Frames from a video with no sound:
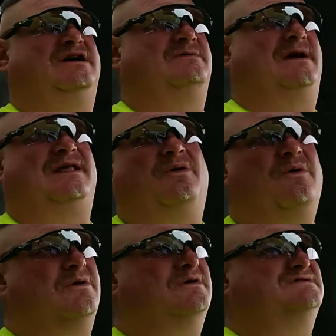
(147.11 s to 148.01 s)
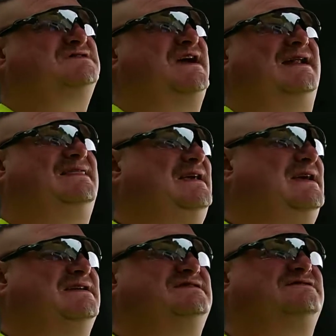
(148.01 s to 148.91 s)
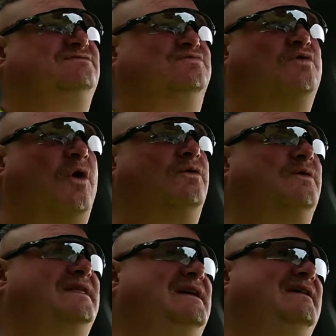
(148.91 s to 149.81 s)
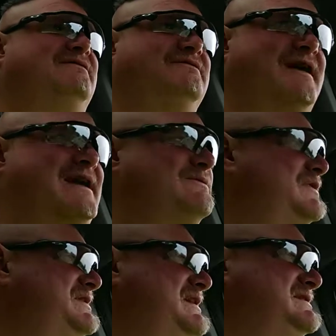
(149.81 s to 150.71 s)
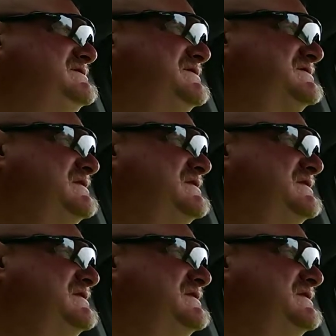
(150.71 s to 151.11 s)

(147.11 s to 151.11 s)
by the horns kind of thing, and just rolled with it, ran with it, and just,